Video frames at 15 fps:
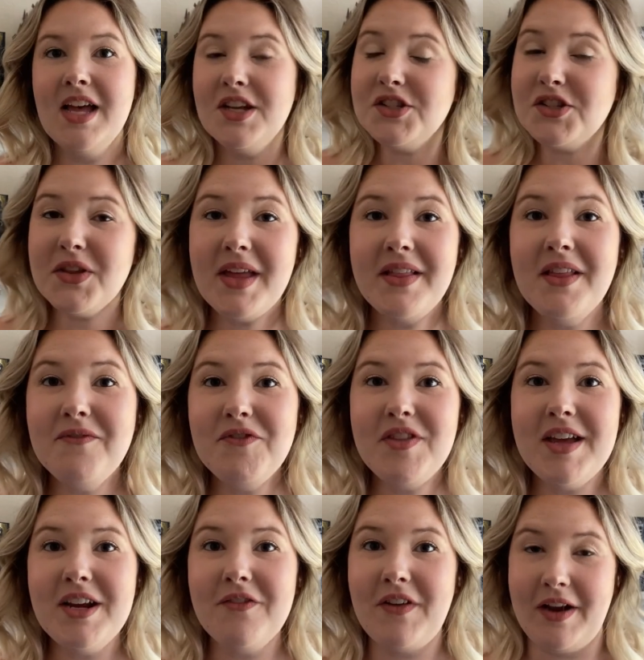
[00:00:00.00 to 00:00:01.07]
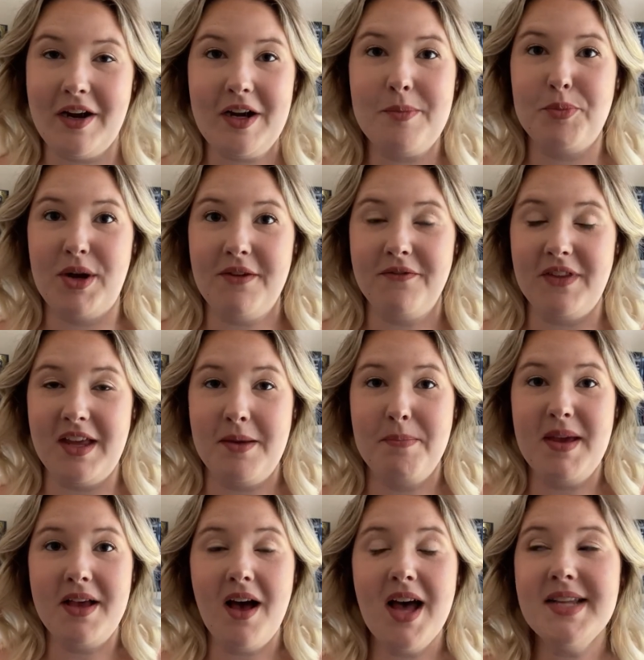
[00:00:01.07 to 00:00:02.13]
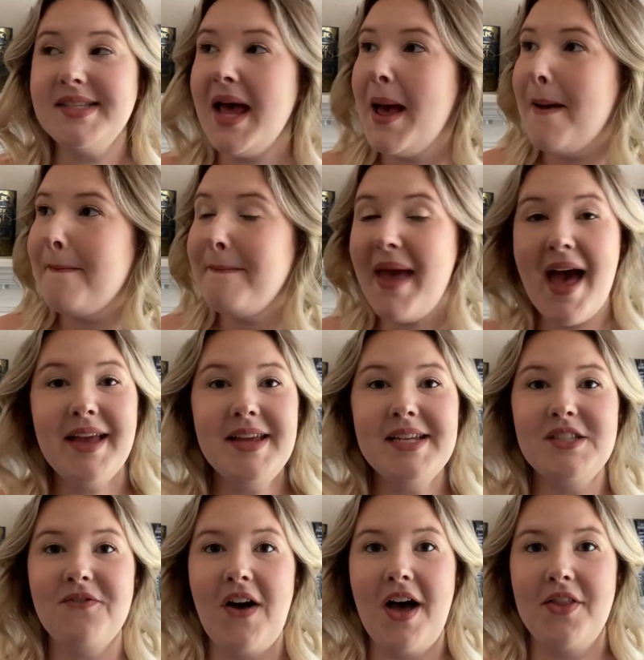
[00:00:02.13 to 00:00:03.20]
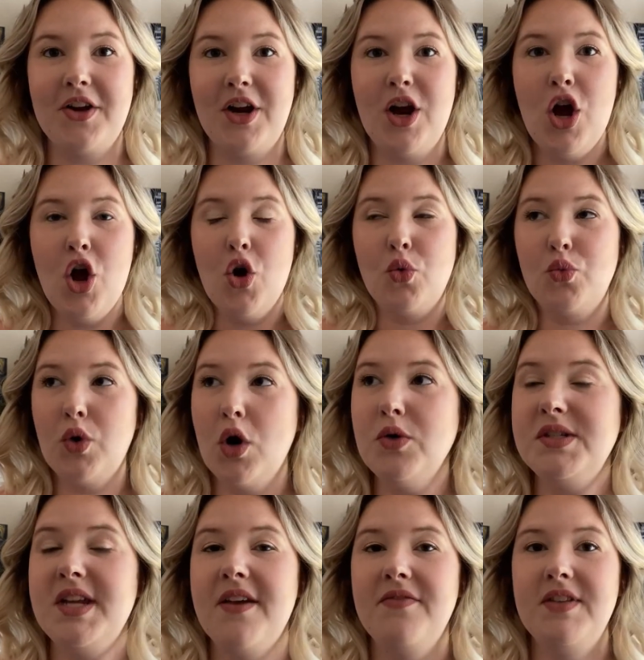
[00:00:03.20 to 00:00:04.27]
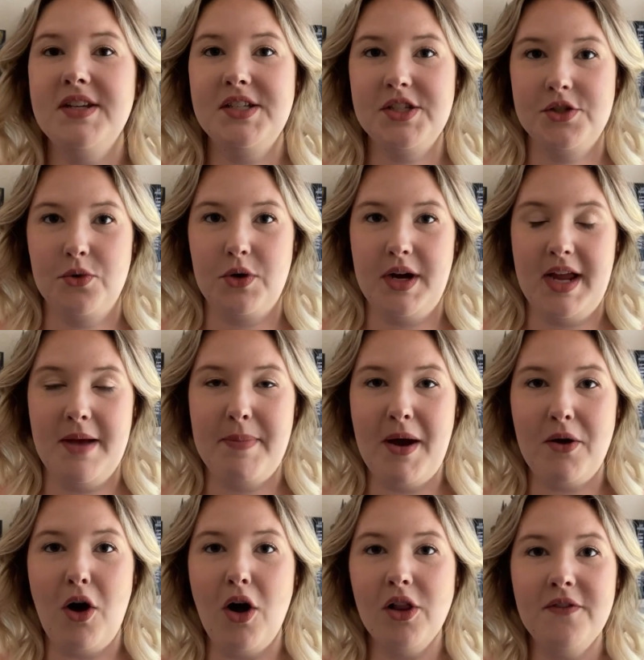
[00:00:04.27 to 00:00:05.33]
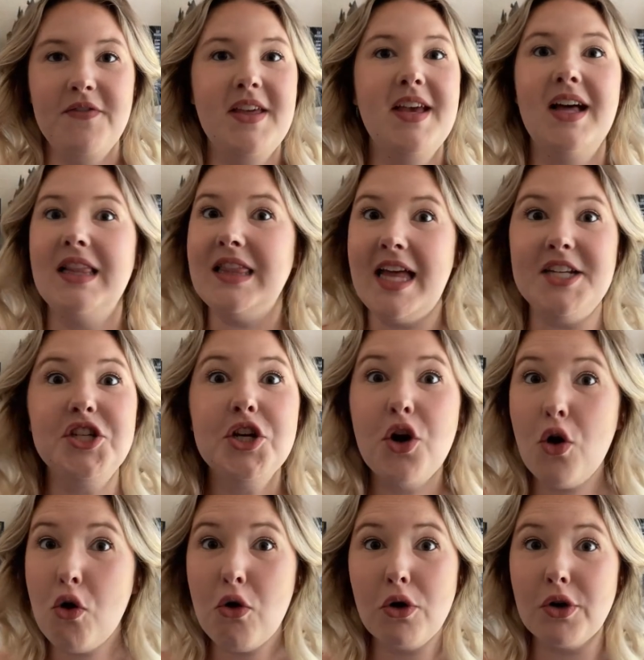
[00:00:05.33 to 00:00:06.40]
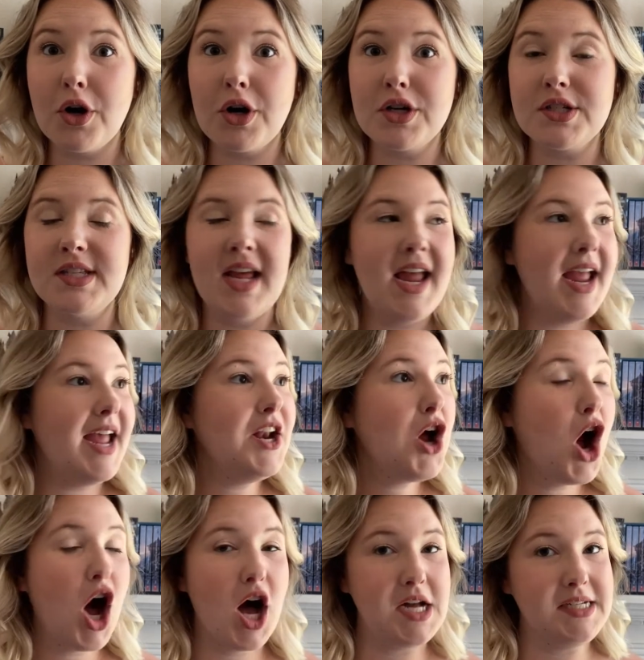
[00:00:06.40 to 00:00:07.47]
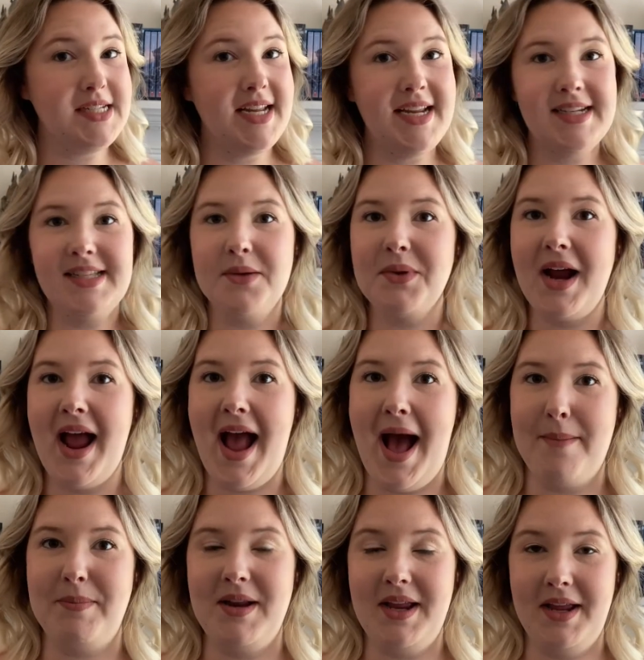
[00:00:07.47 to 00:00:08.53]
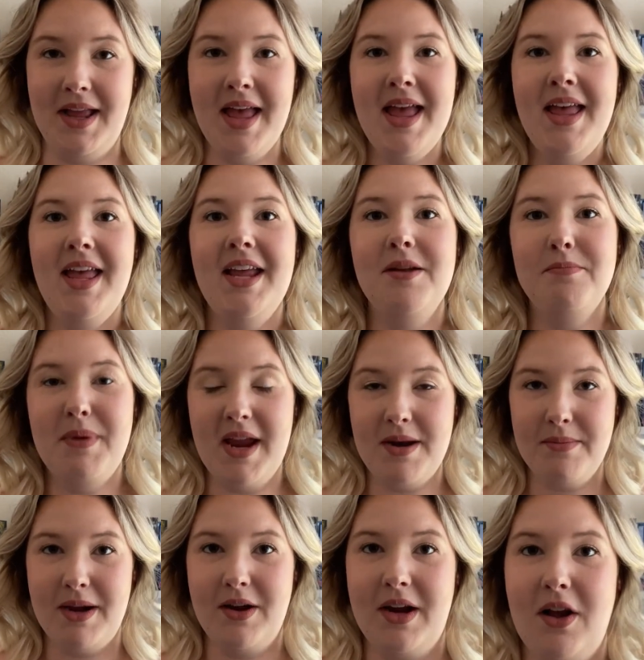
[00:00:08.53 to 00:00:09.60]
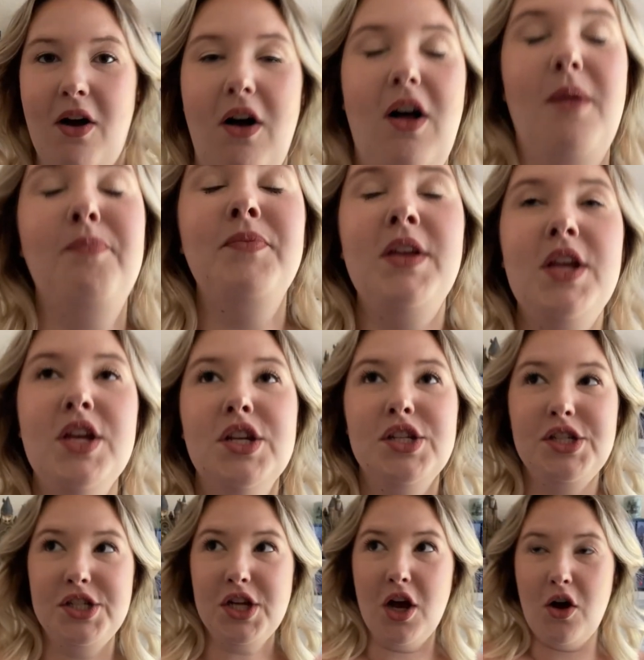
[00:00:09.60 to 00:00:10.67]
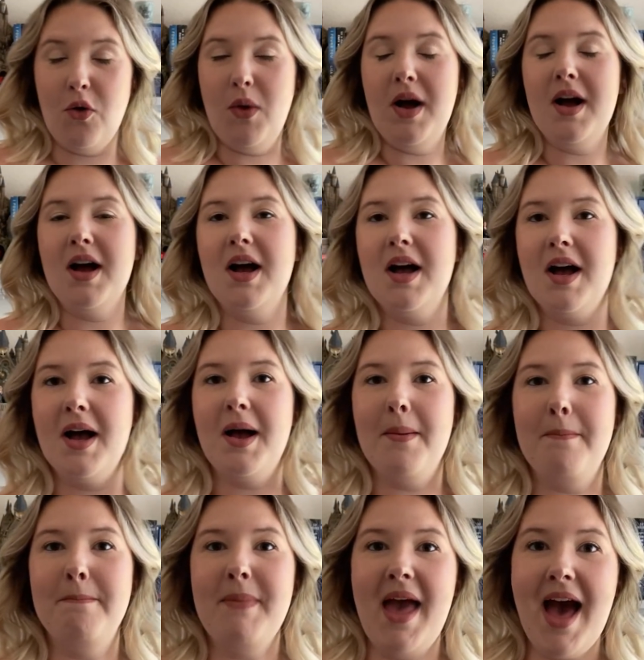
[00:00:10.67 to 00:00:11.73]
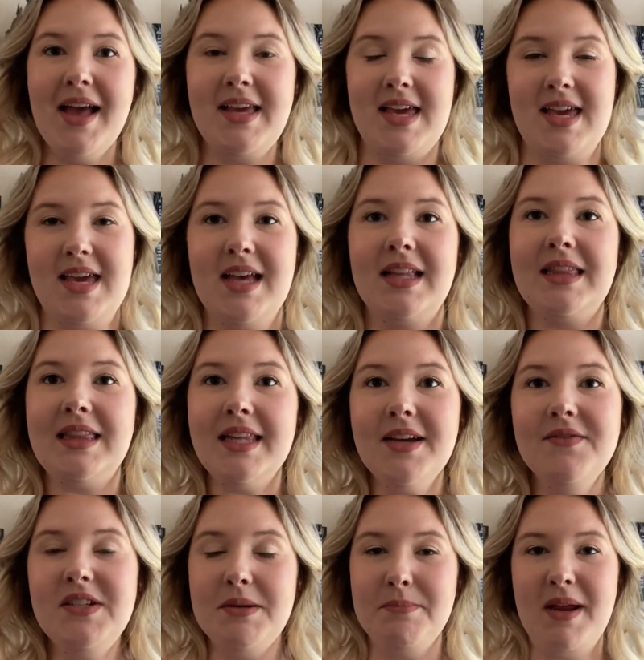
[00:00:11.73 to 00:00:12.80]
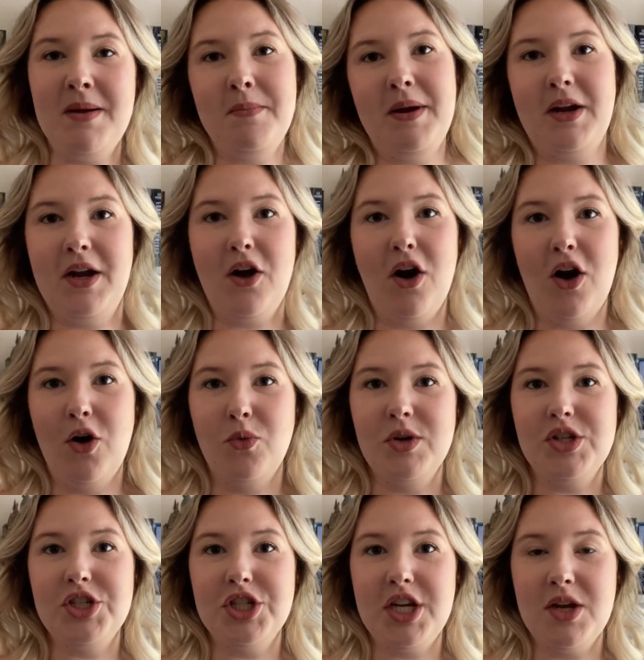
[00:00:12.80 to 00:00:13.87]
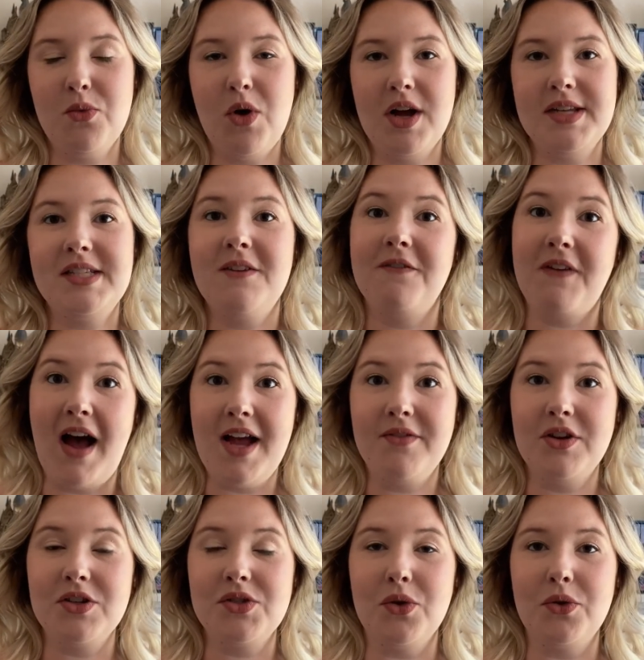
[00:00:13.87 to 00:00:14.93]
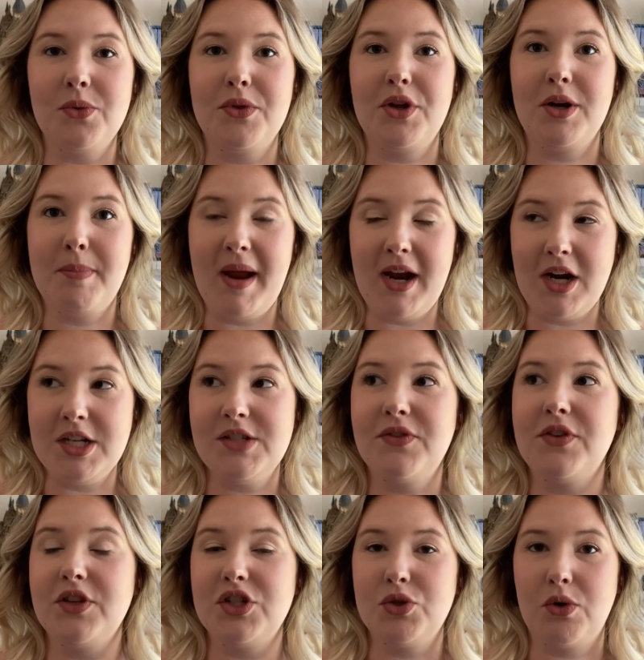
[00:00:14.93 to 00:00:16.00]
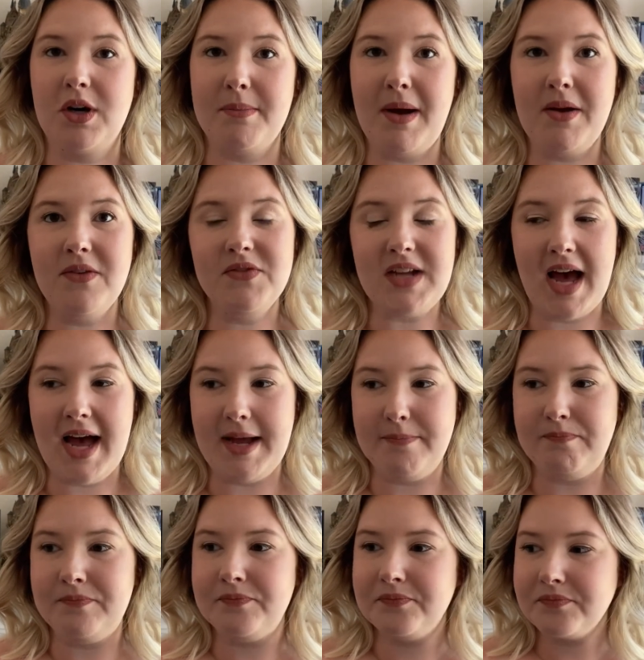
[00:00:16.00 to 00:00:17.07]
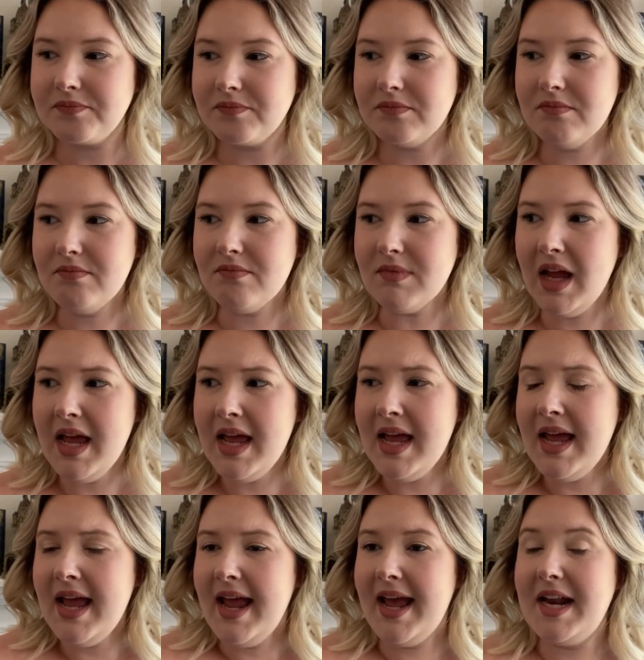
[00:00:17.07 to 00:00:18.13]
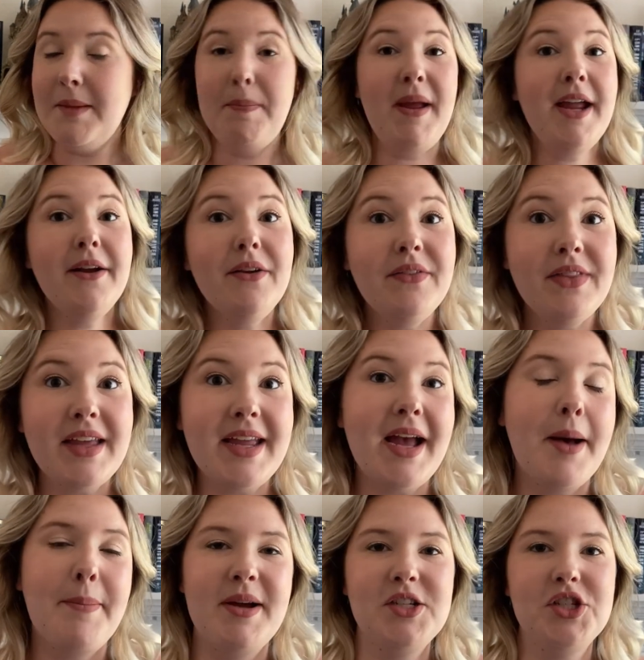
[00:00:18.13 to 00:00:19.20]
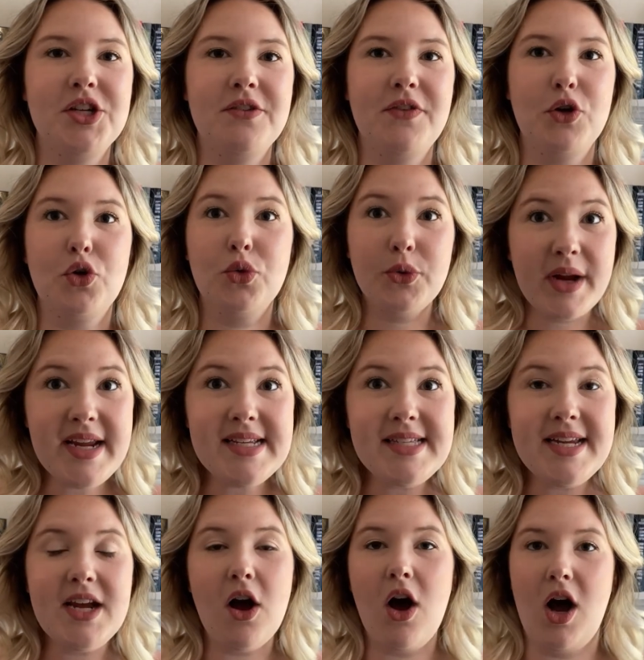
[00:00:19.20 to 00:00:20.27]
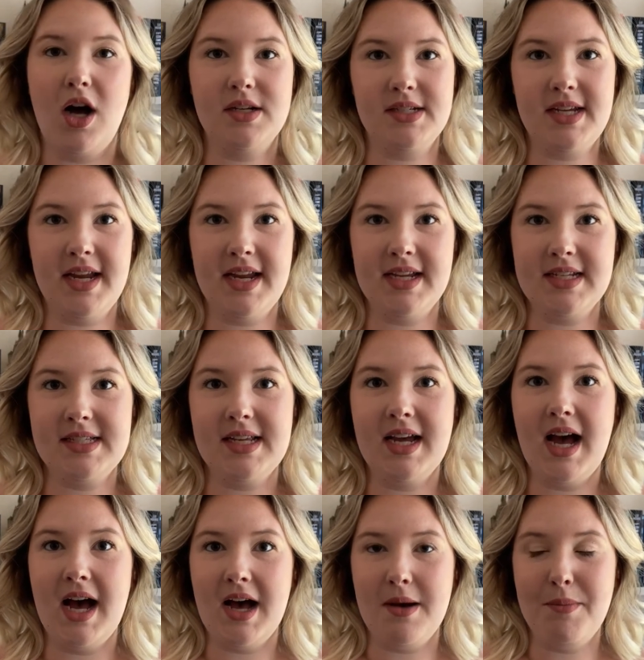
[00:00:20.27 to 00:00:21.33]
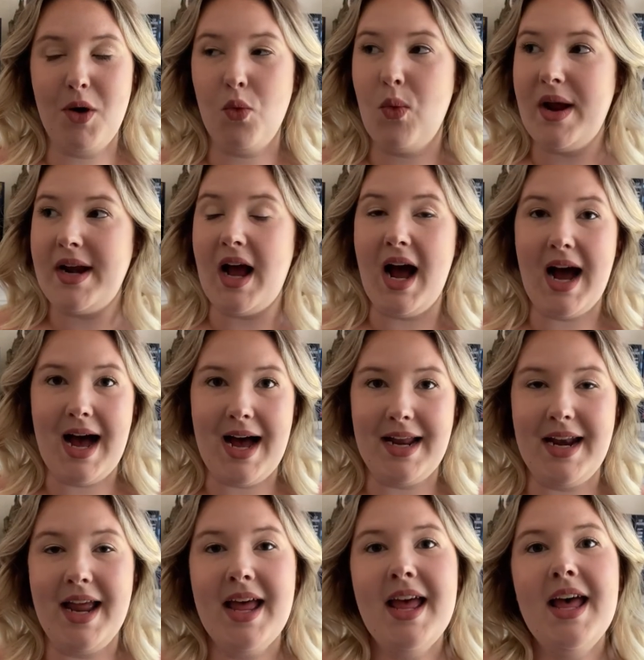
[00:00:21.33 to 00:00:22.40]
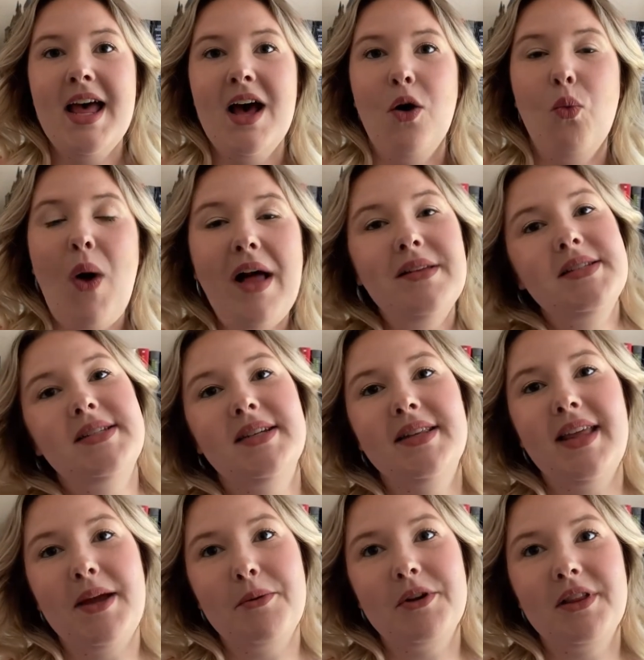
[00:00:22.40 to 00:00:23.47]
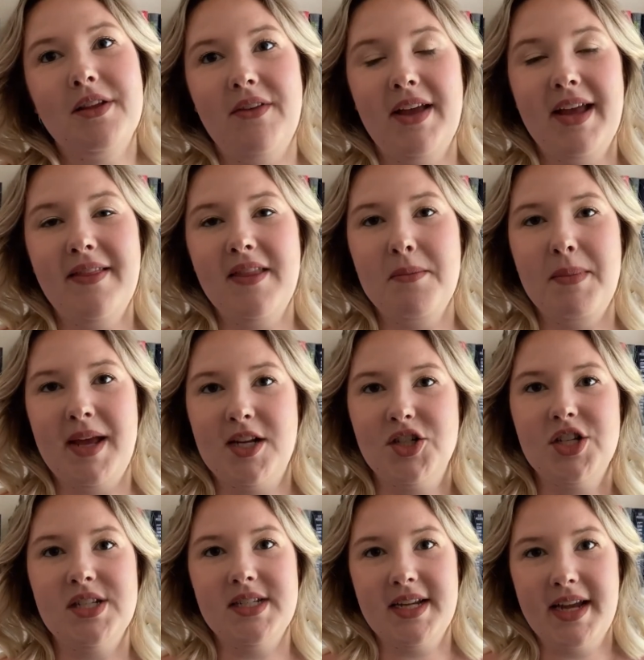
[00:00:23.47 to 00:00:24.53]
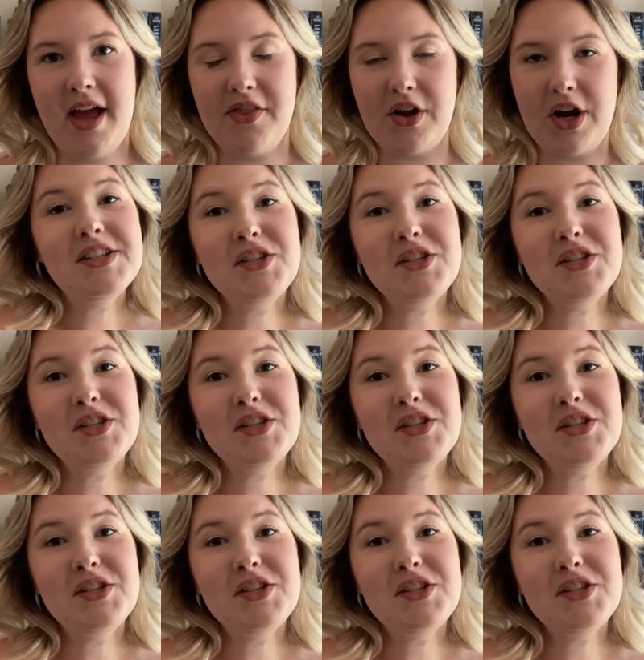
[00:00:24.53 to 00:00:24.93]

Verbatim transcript: So they lived there very briefly because Maggie's father wrote this story about all of the alleged horrors and hauntings that were happening in Baneberry Hall. So Maggie lived in Baneberry Hall when she was five years old with her parents for the short amount of time and apparently, a bunch of crazy hauntings um, went on whilst they were living in the mansion together.